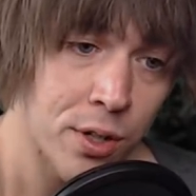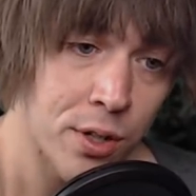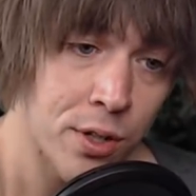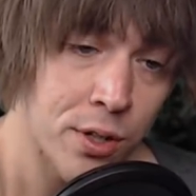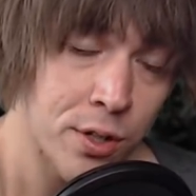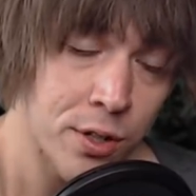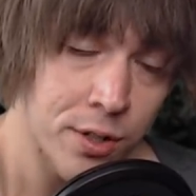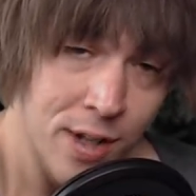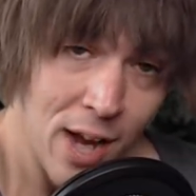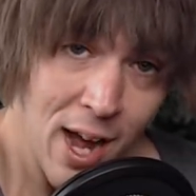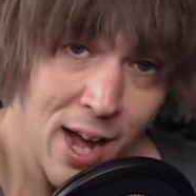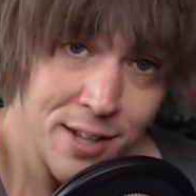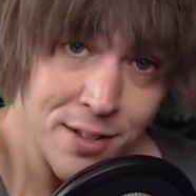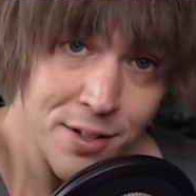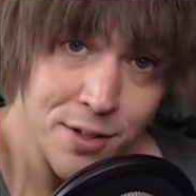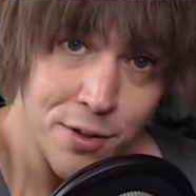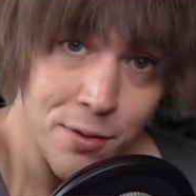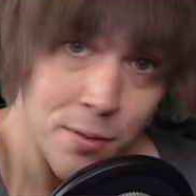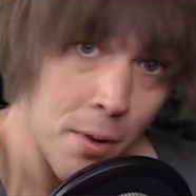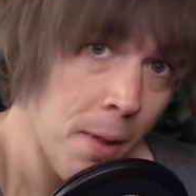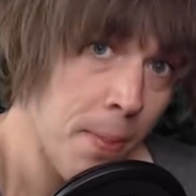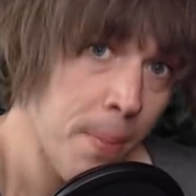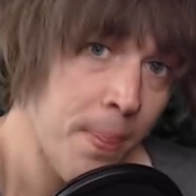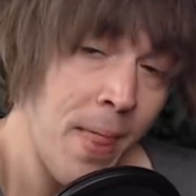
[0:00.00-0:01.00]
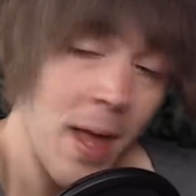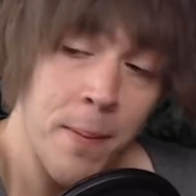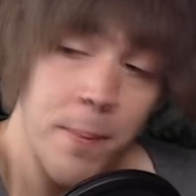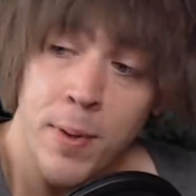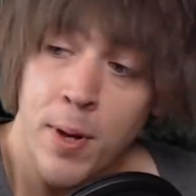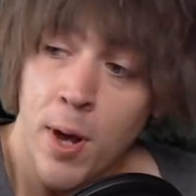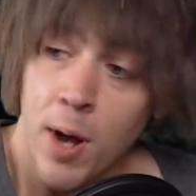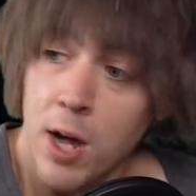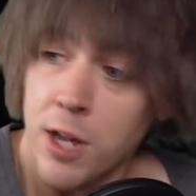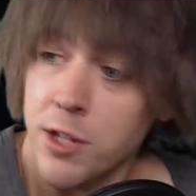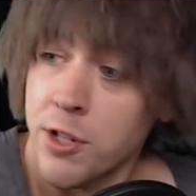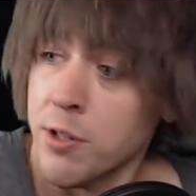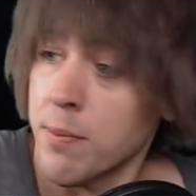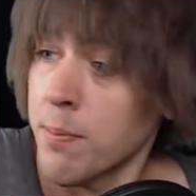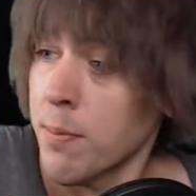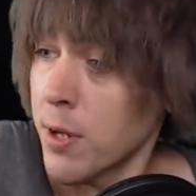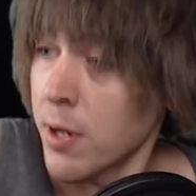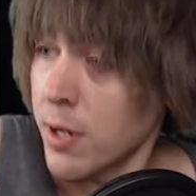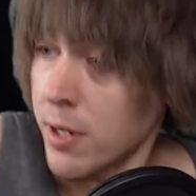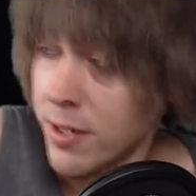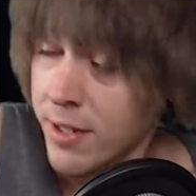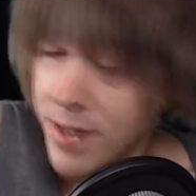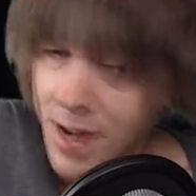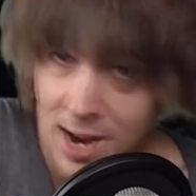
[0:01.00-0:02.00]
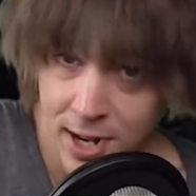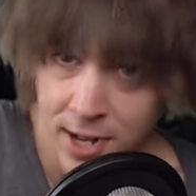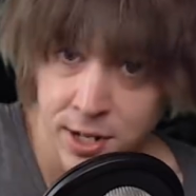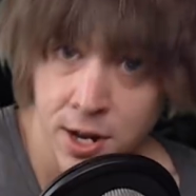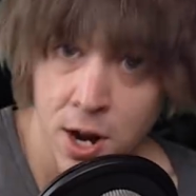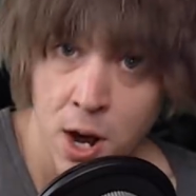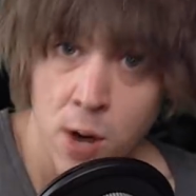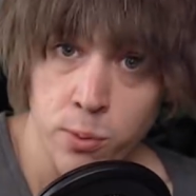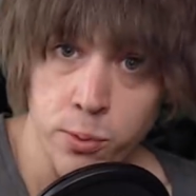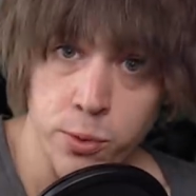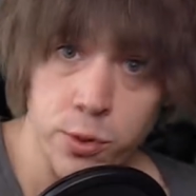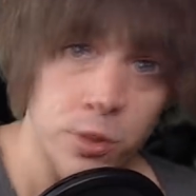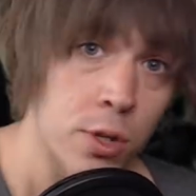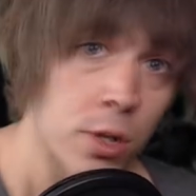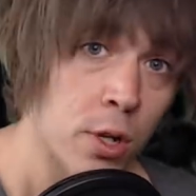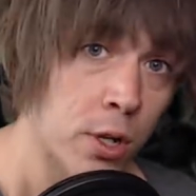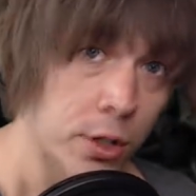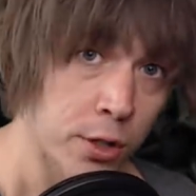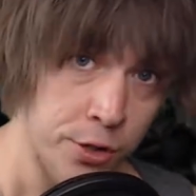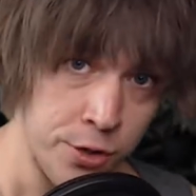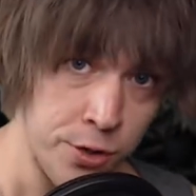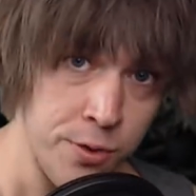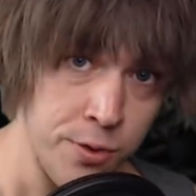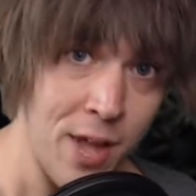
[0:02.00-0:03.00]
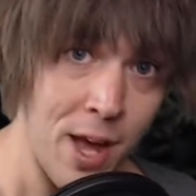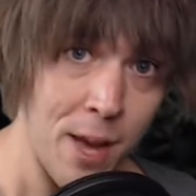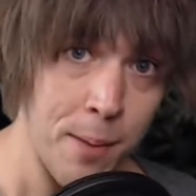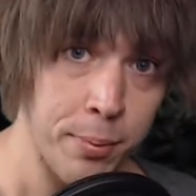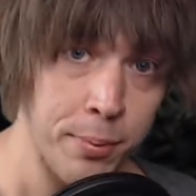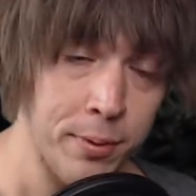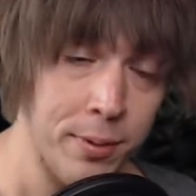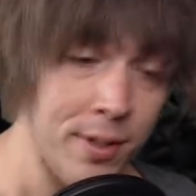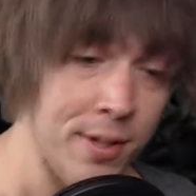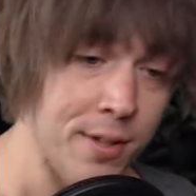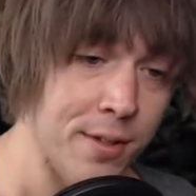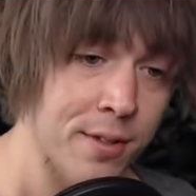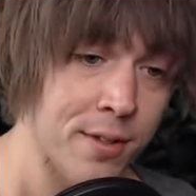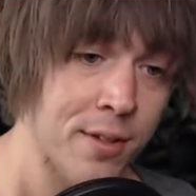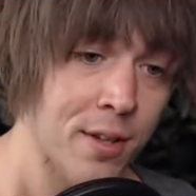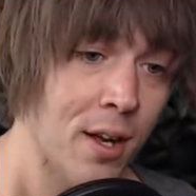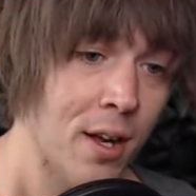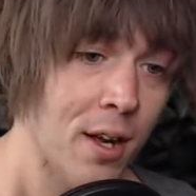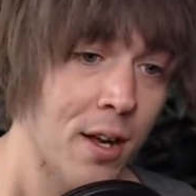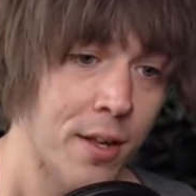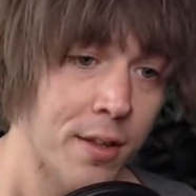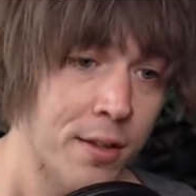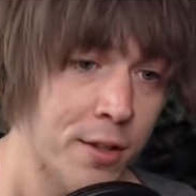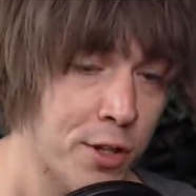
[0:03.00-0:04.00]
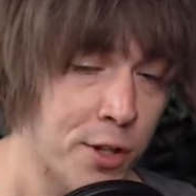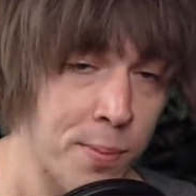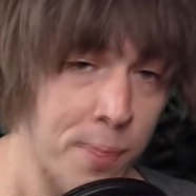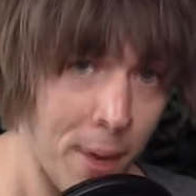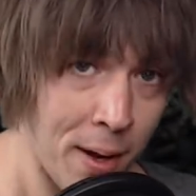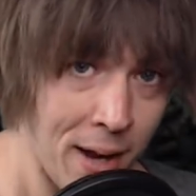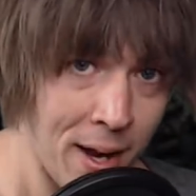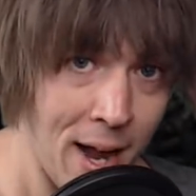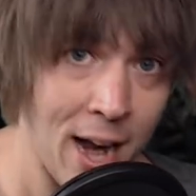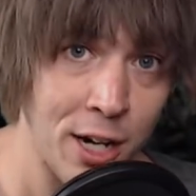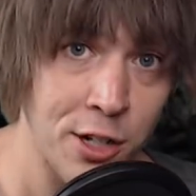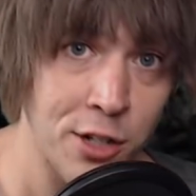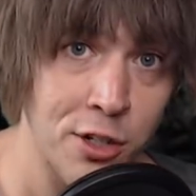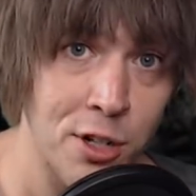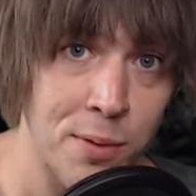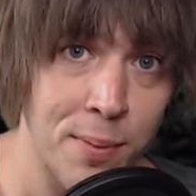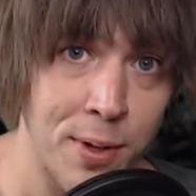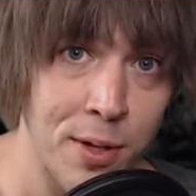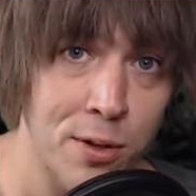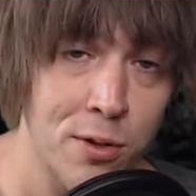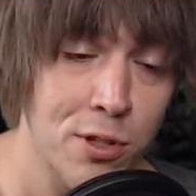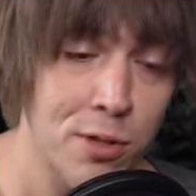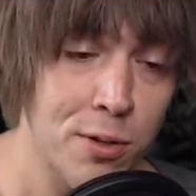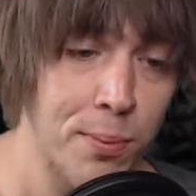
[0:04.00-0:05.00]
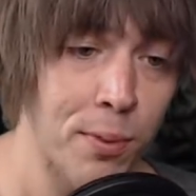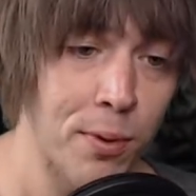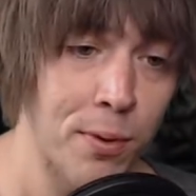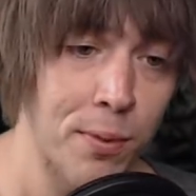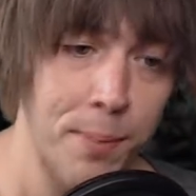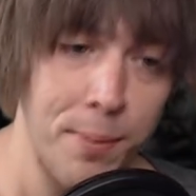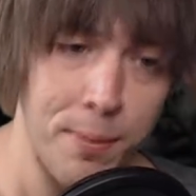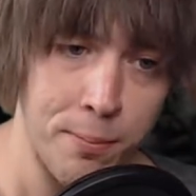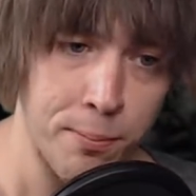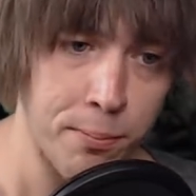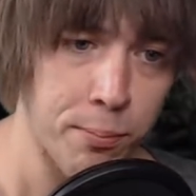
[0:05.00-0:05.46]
your dots. That'd be awesome. Take notes. Do that, please. She might actually be usable.